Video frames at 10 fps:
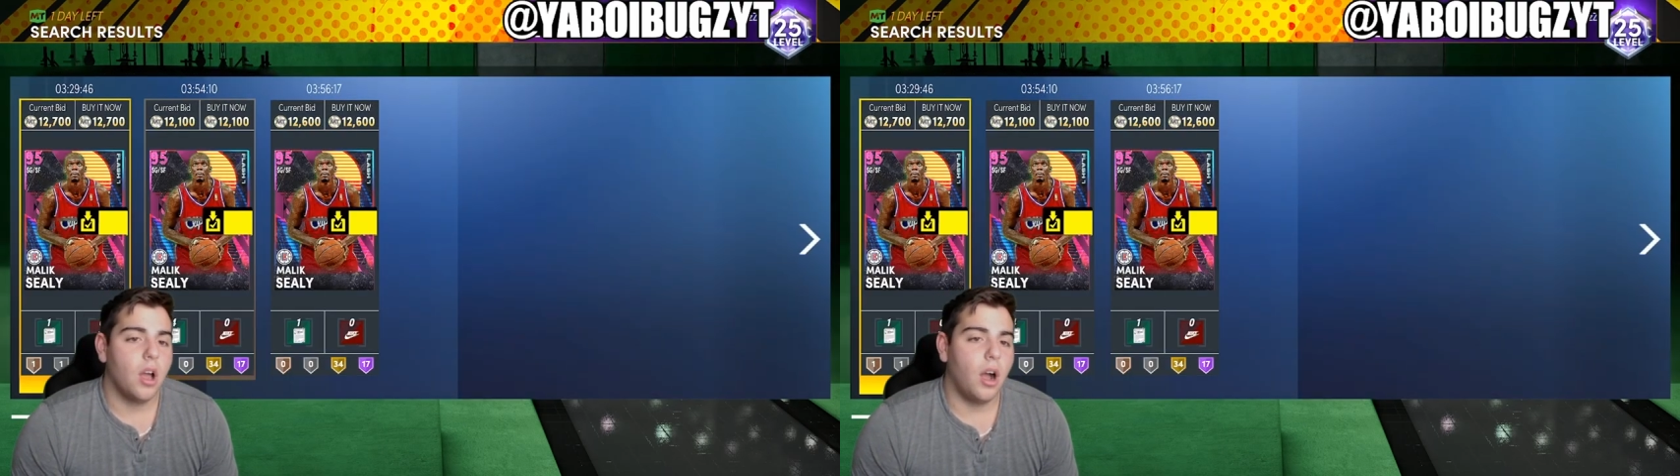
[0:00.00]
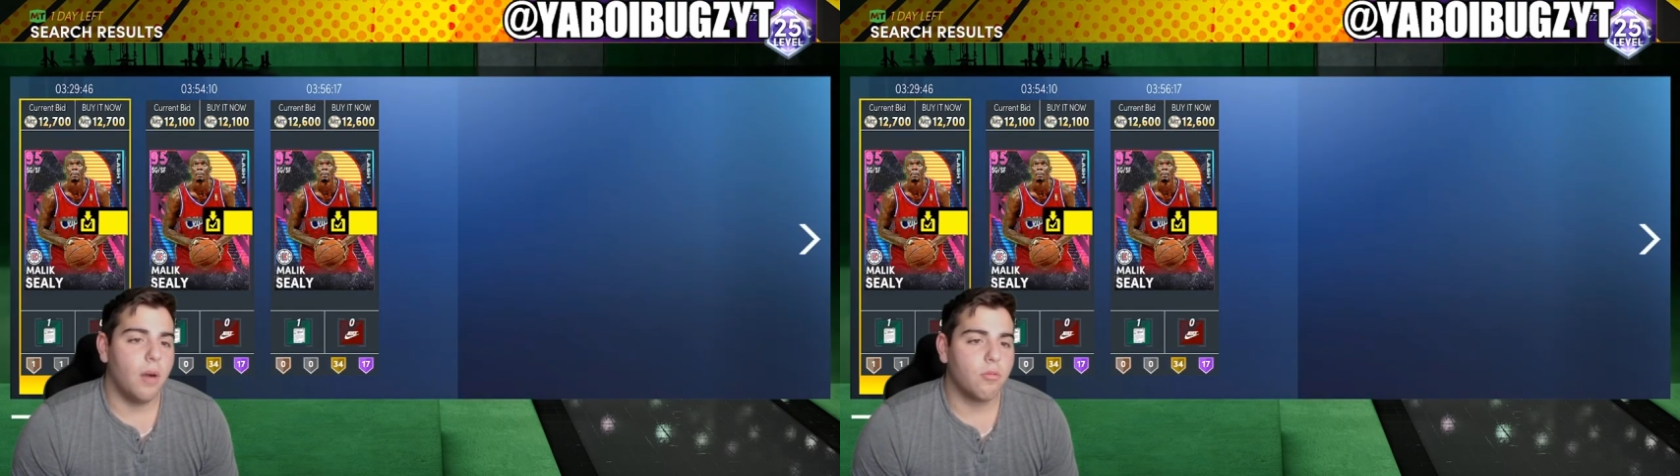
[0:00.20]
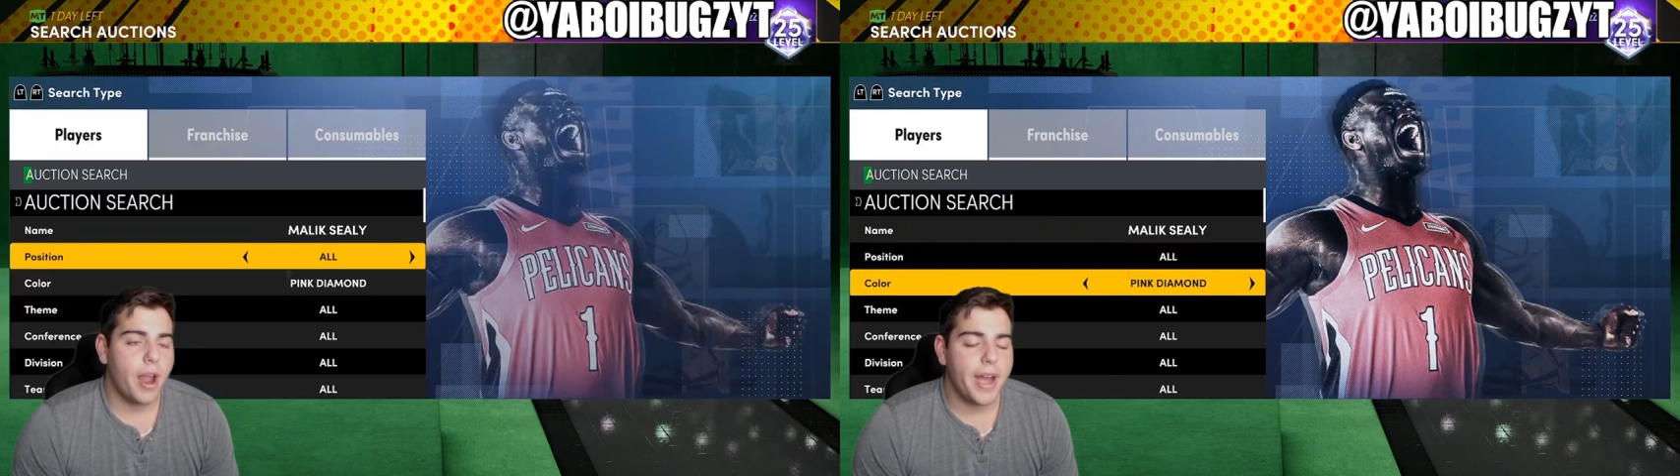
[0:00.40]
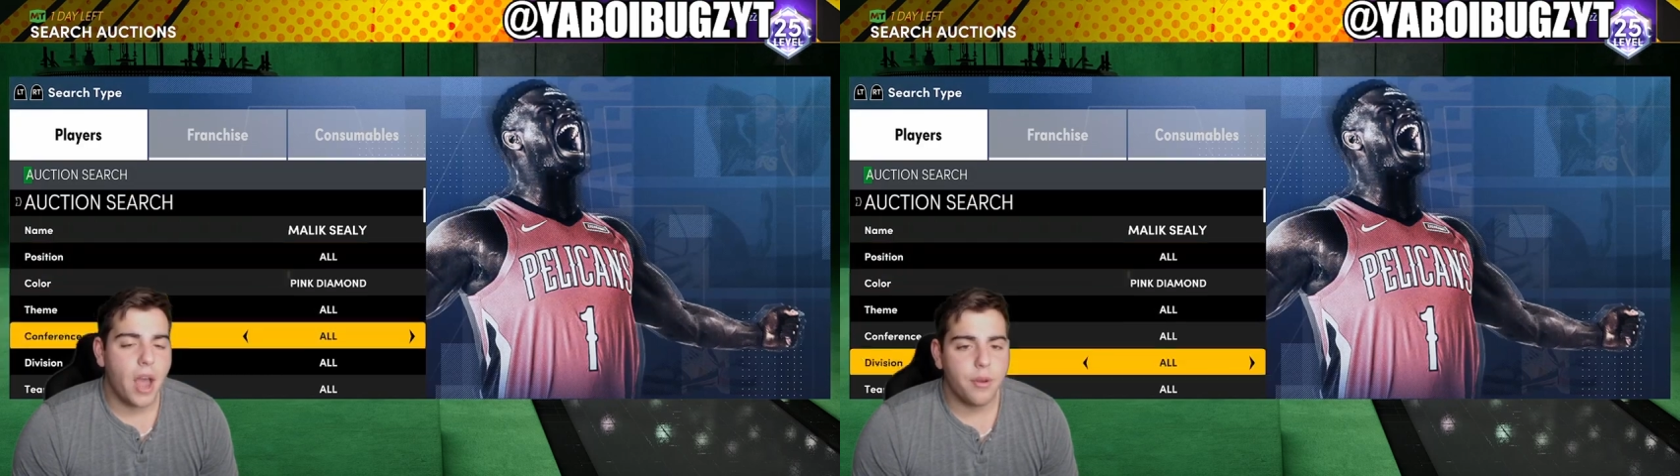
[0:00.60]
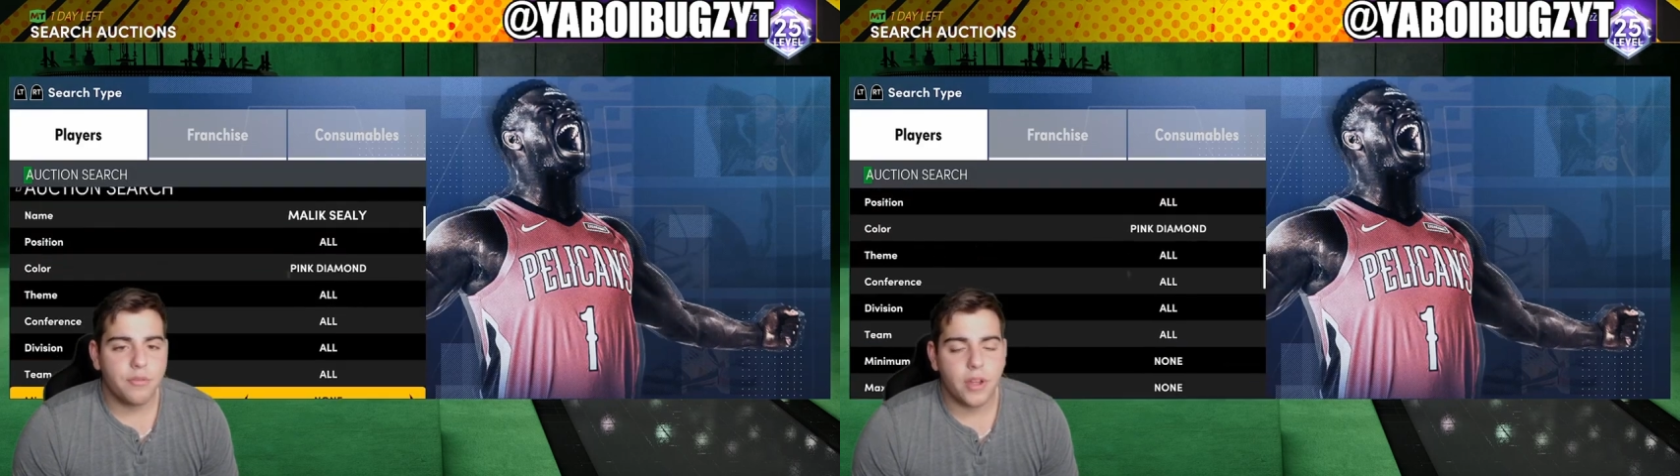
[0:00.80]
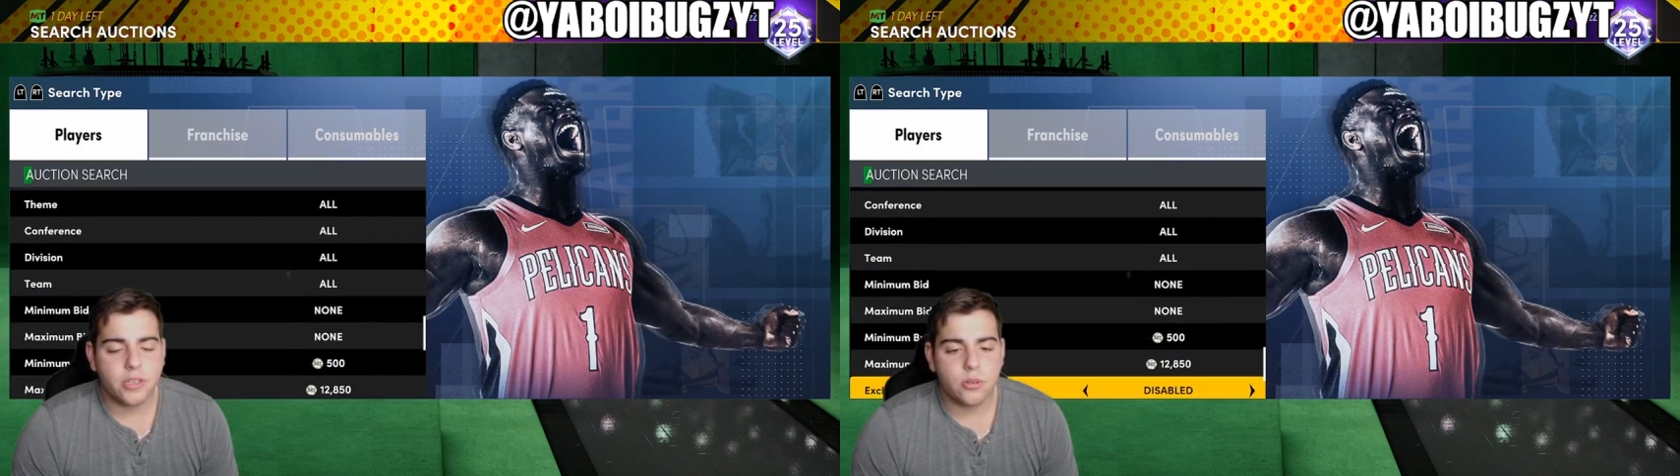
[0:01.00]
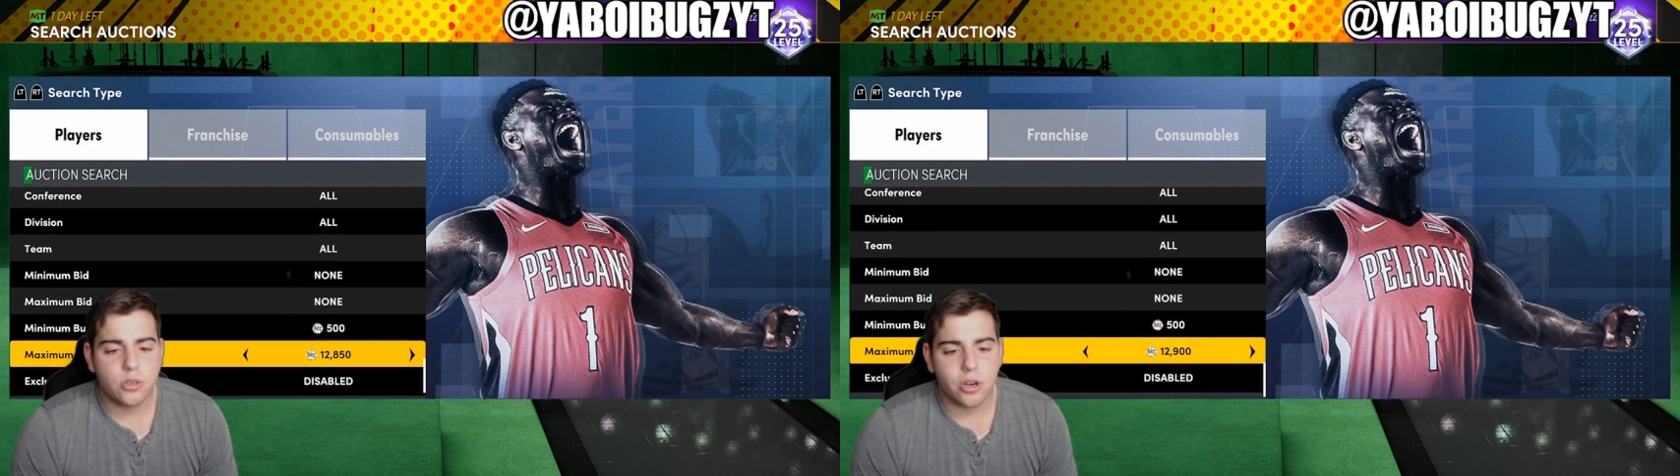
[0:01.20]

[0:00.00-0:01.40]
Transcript: Um, right now, investments